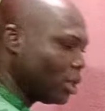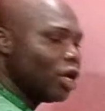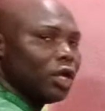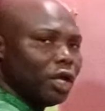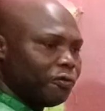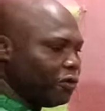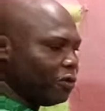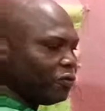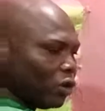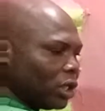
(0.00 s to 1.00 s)
If you've
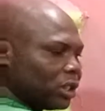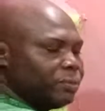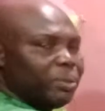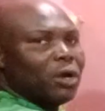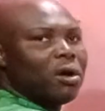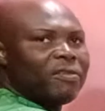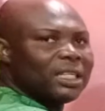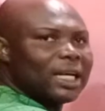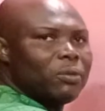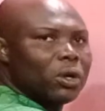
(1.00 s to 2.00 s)
not been
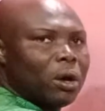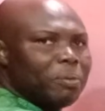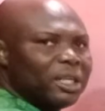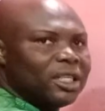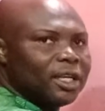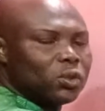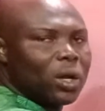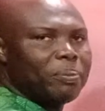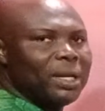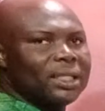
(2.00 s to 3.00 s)
conversant with completing the square,
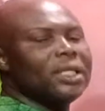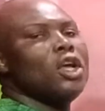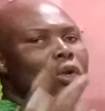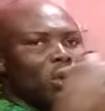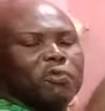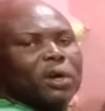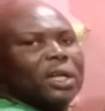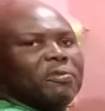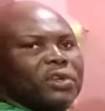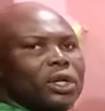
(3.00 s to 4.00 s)
please look for the
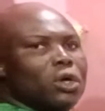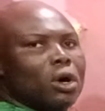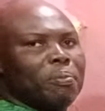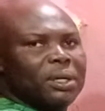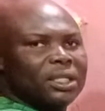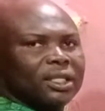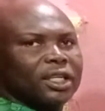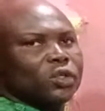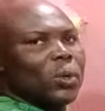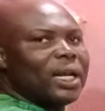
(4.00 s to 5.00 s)
video completing the
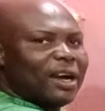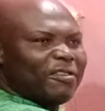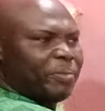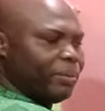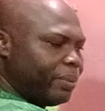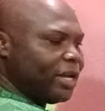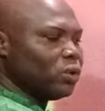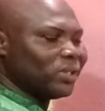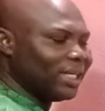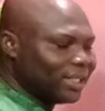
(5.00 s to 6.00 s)
square that I've prepared. You
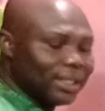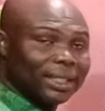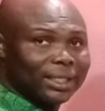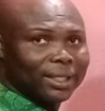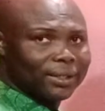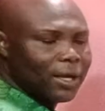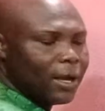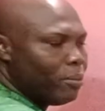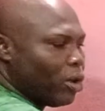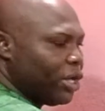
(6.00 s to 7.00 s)
see it in details.
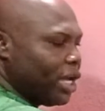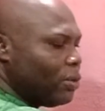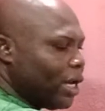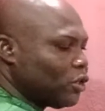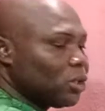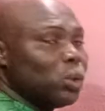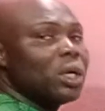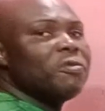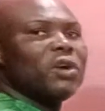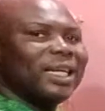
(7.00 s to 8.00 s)
But here we are just looking
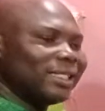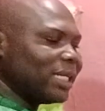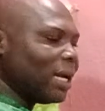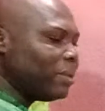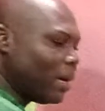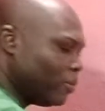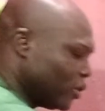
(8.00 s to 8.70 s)
for the term that must